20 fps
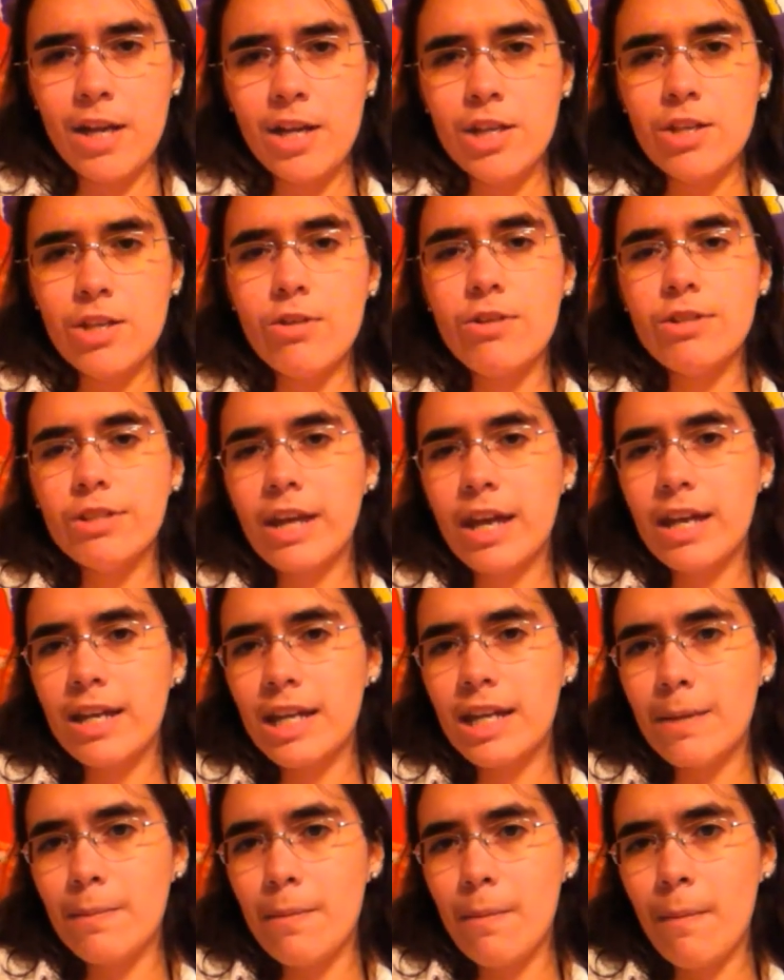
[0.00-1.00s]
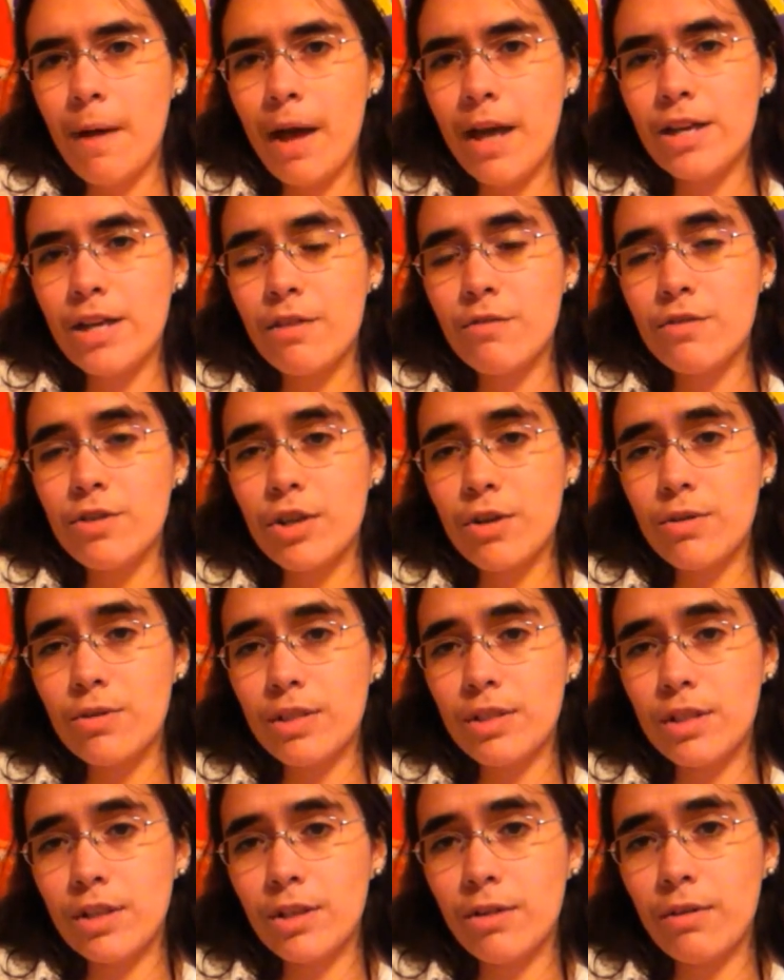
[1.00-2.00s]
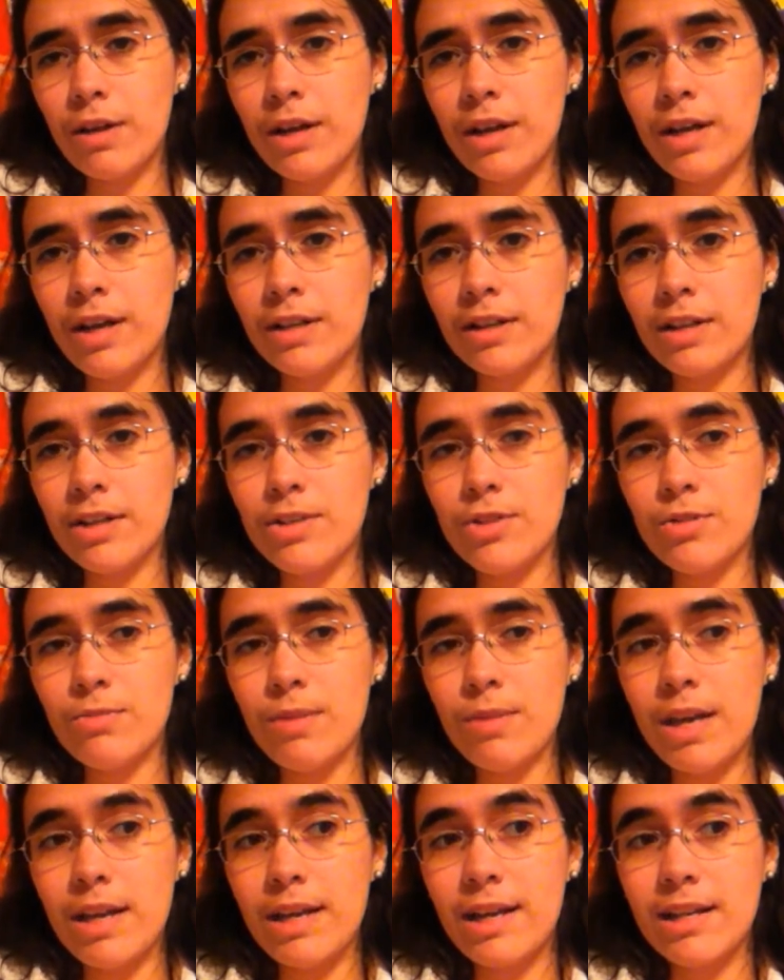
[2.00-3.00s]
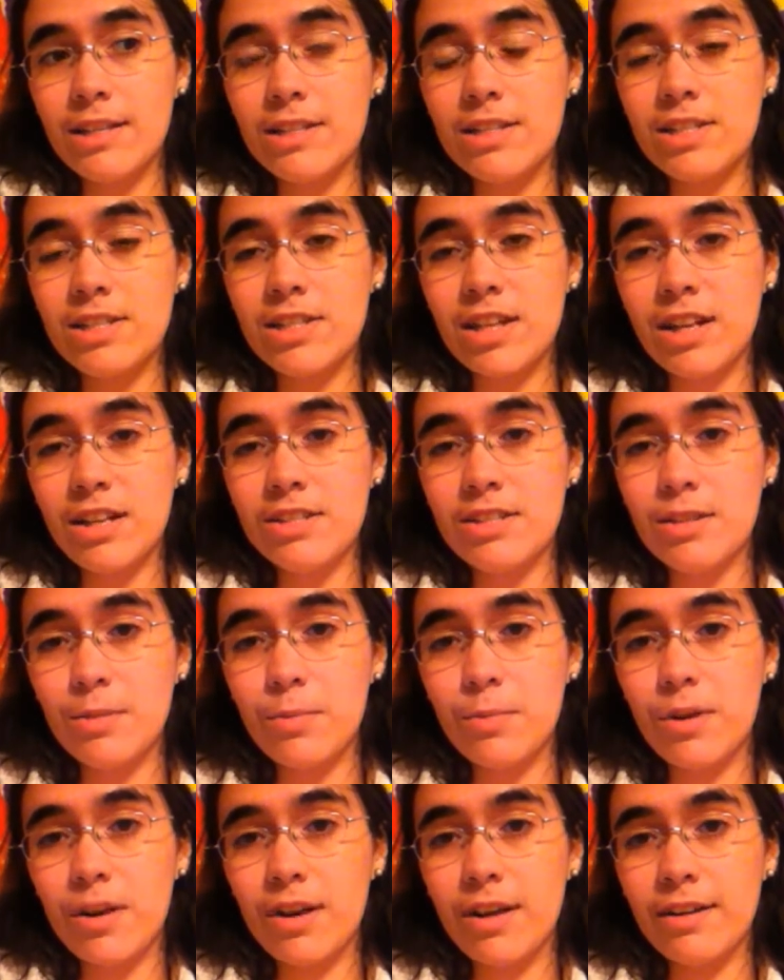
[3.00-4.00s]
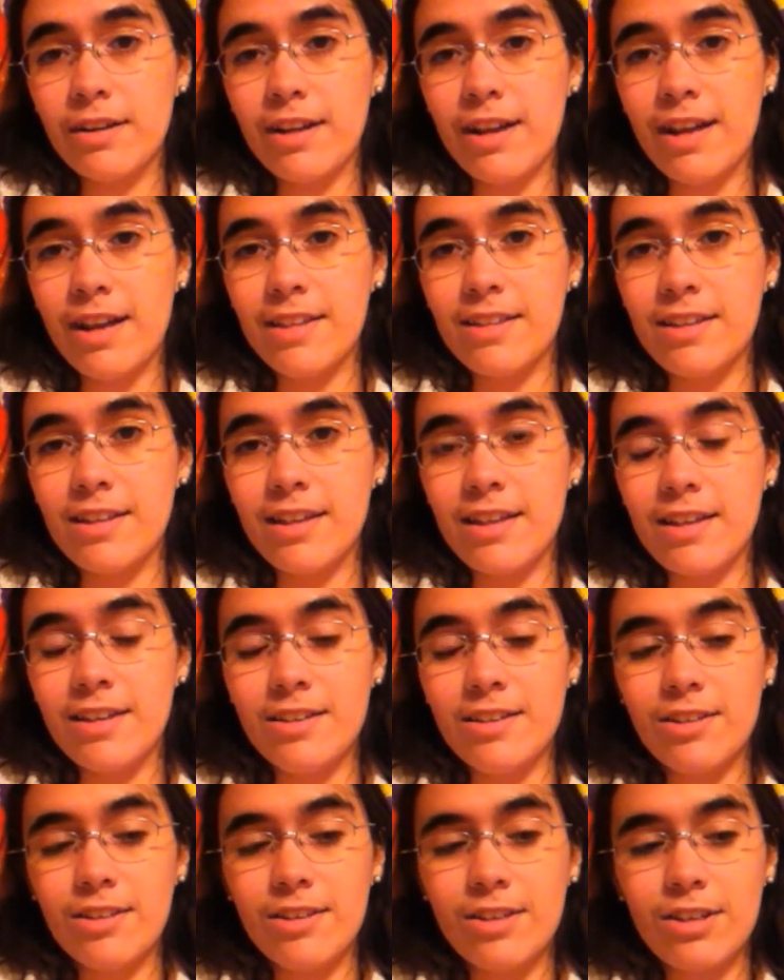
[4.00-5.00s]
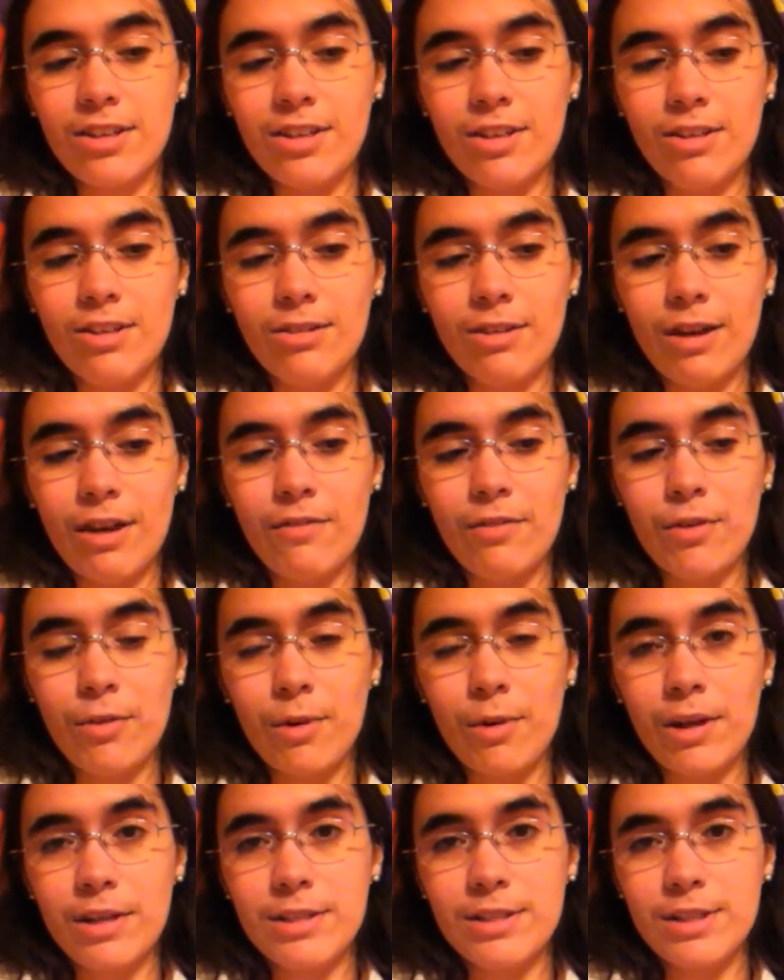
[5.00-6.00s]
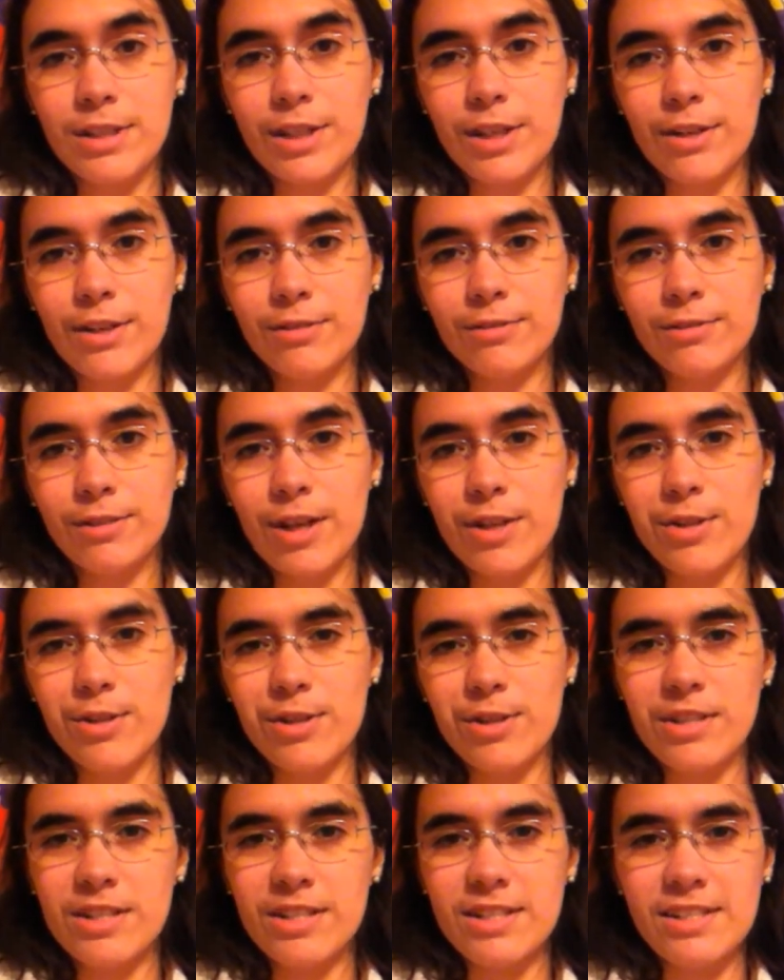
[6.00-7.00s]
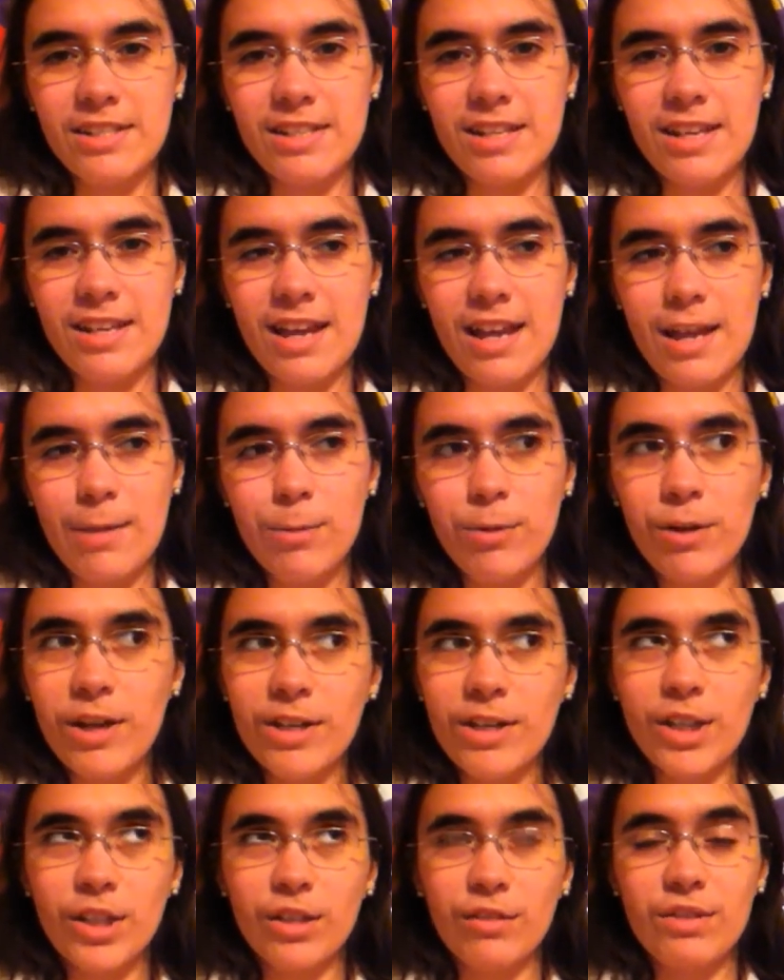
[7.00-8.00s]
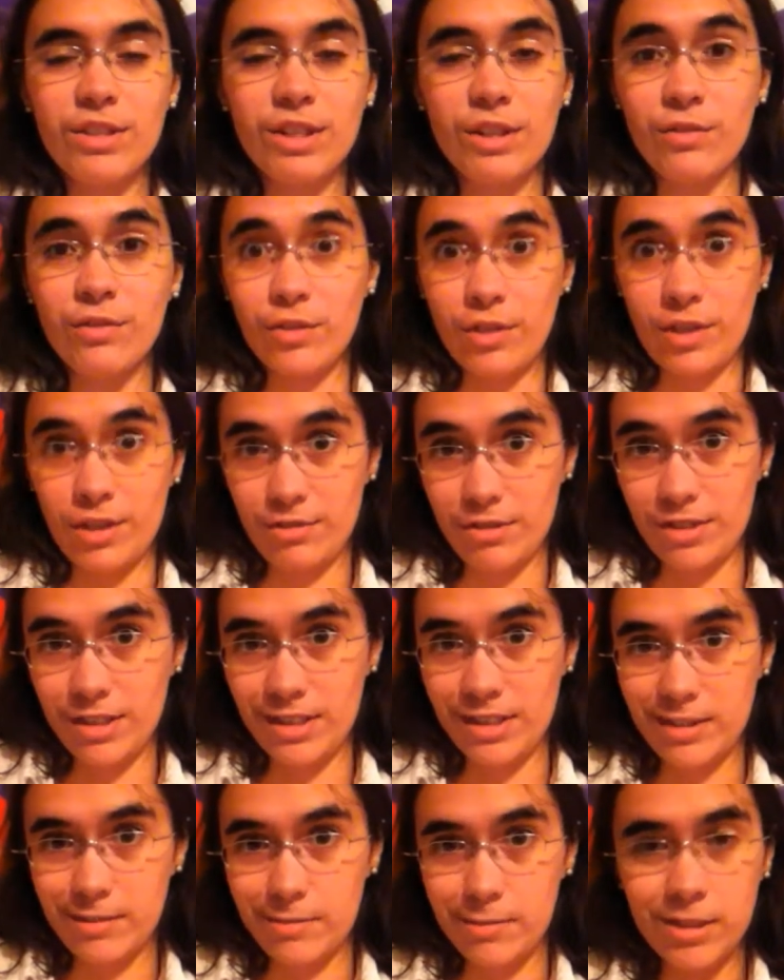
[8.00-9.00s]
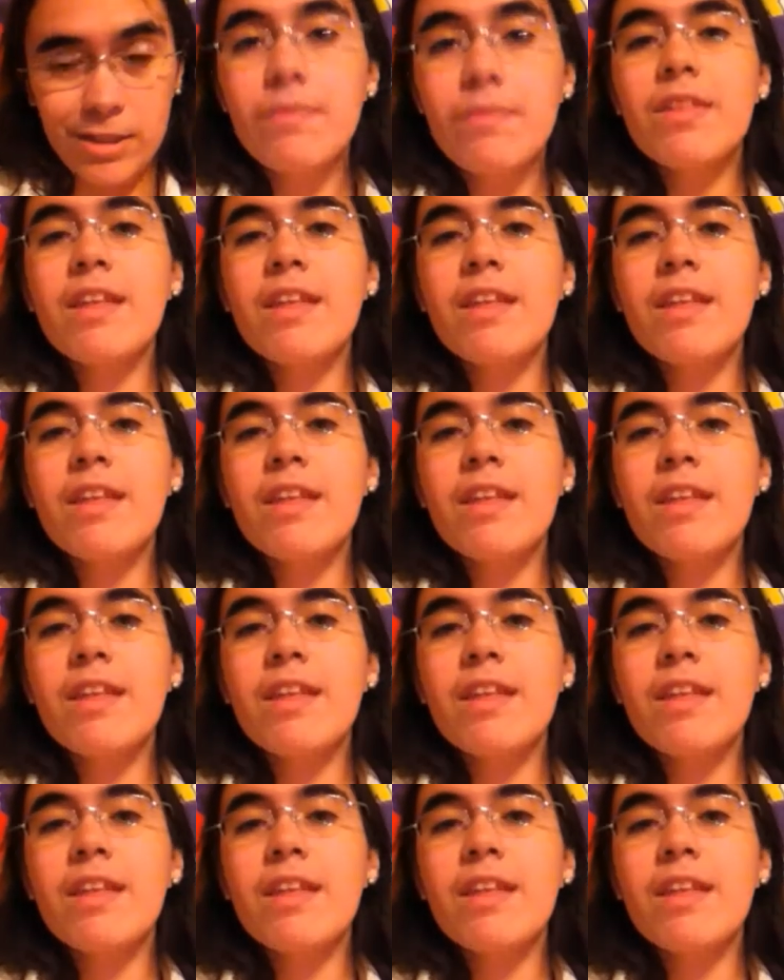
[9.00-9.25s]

So just kind of keep in mind of shows that are going on because you may get stuck somewhere and then you have nowhere else to go other than to see a parade that you've seen for 100 times.